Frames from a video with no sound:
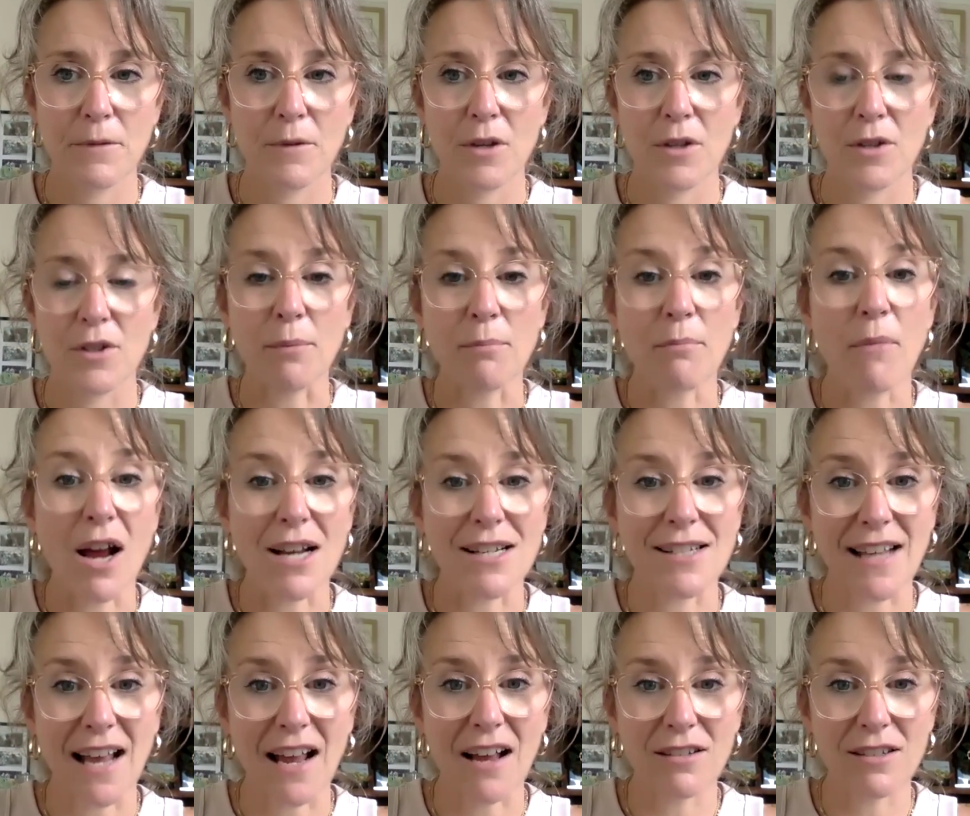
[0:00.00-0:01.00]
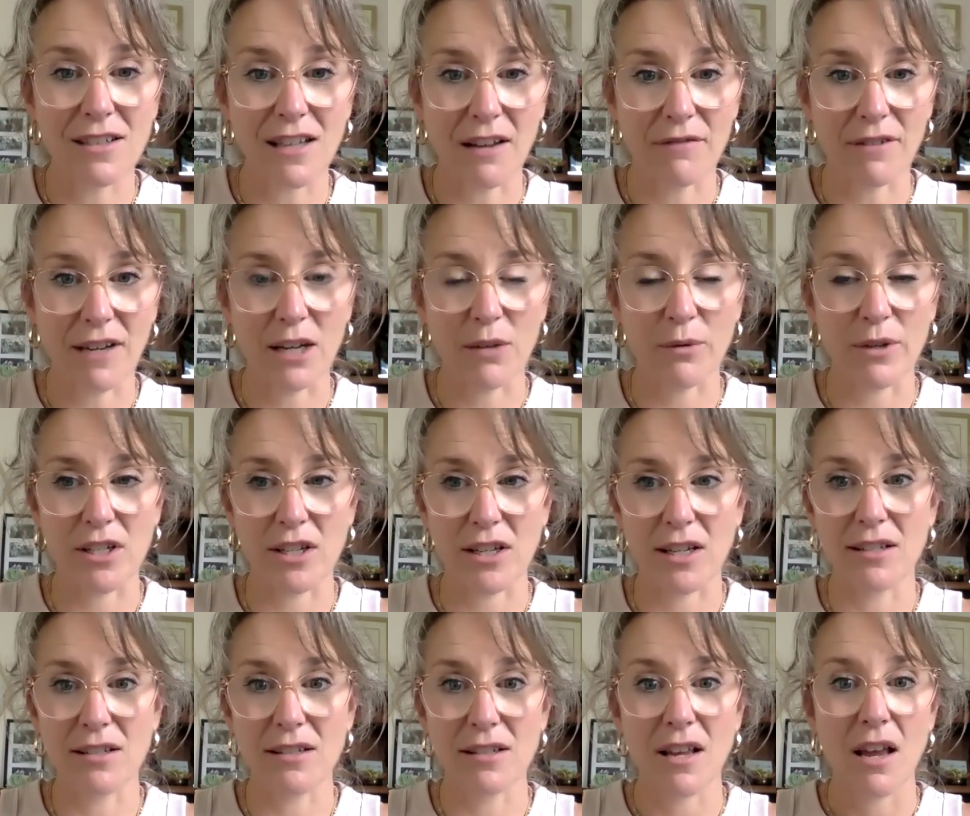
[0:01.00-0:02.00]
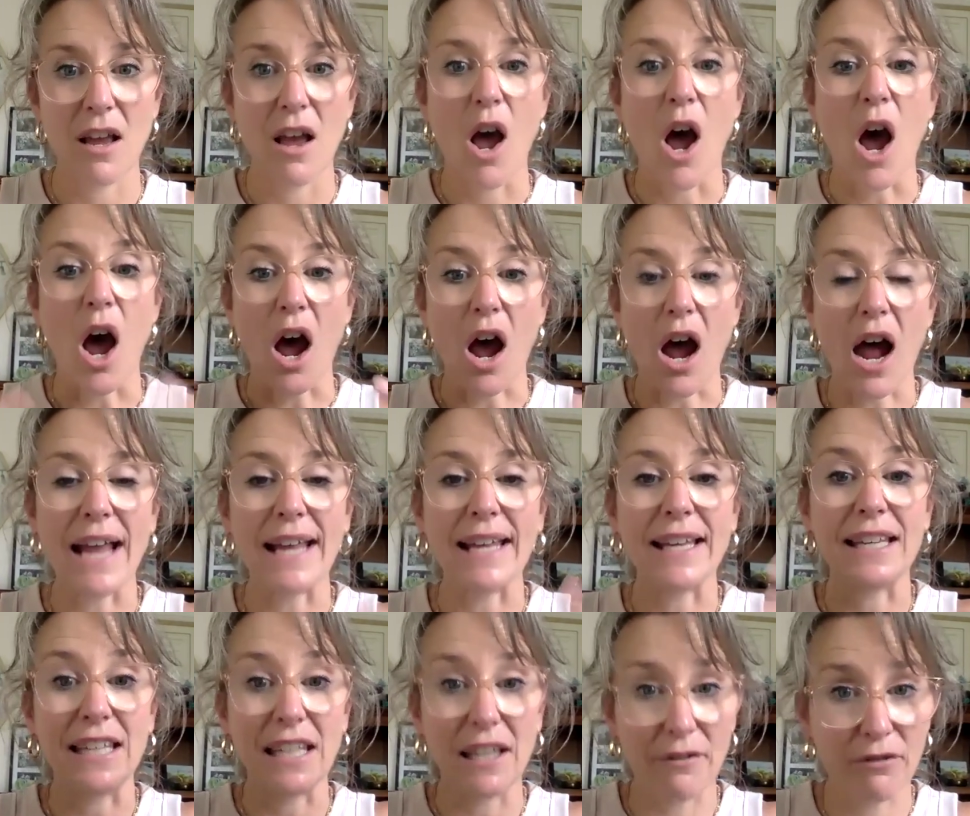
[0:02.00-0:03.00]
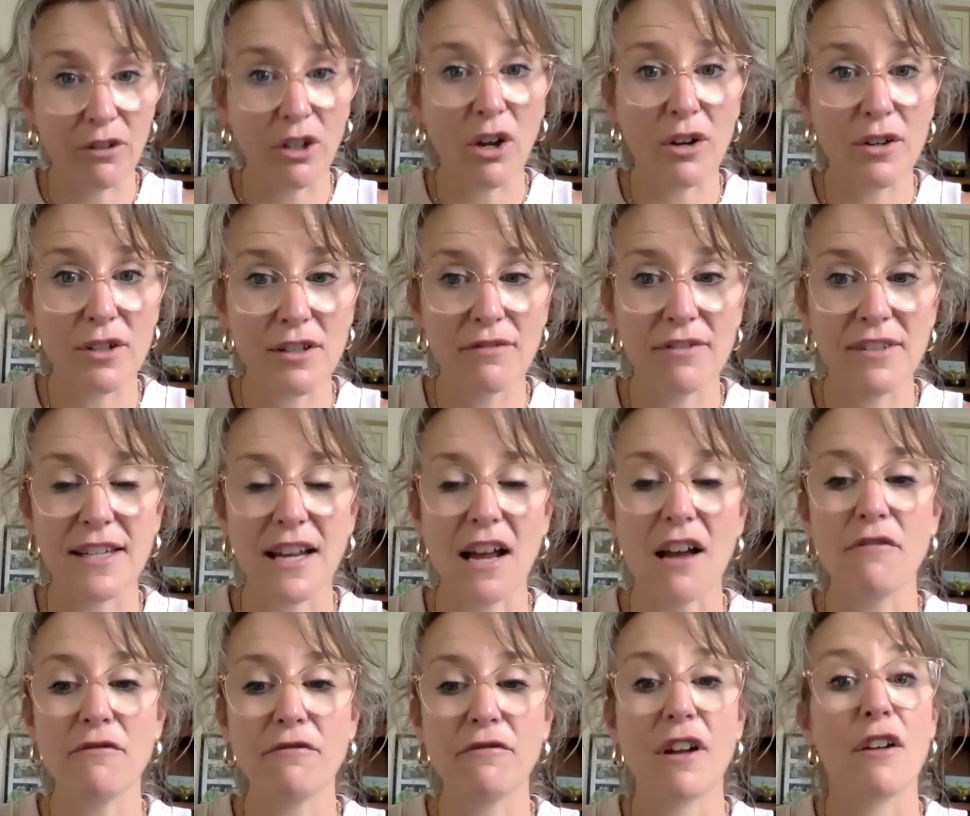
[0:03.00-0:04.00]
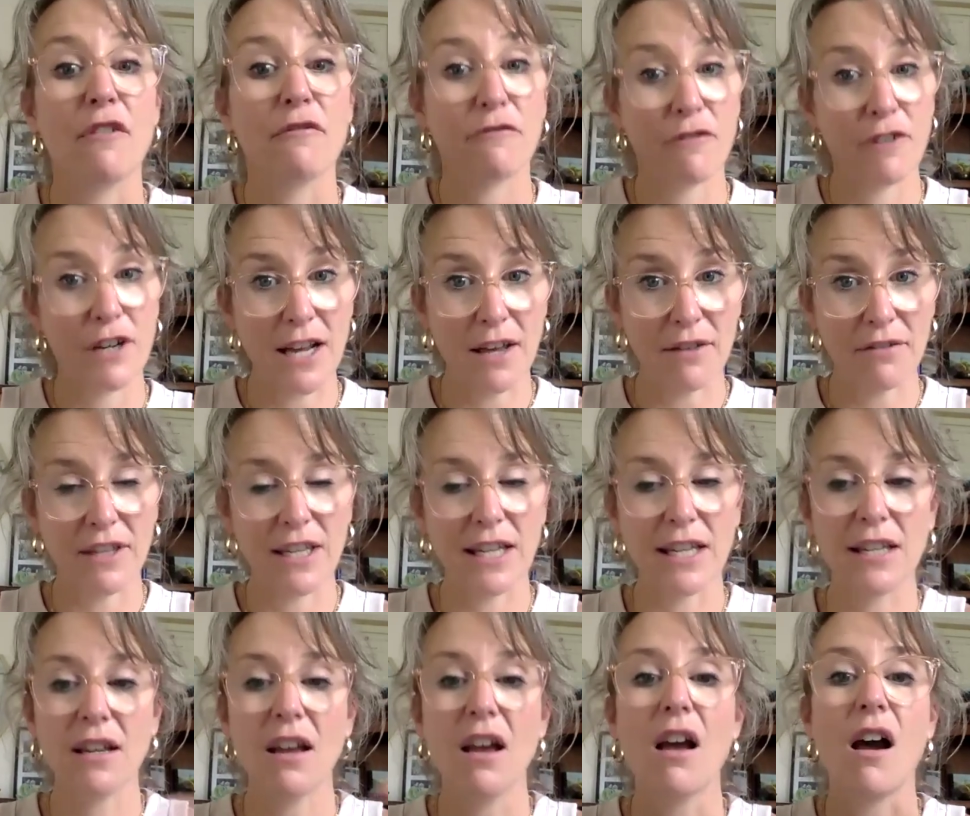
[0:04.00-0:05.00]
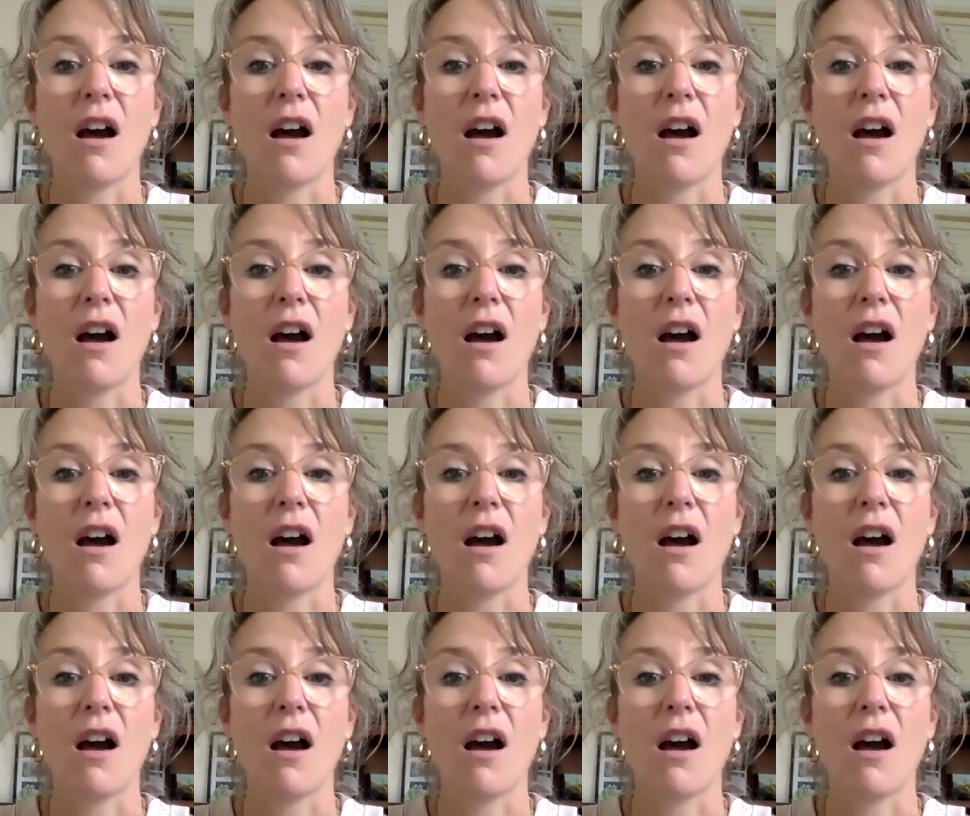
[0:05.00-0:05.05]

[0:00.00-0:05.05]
So my sales love language is I give loads of stuff for nothing.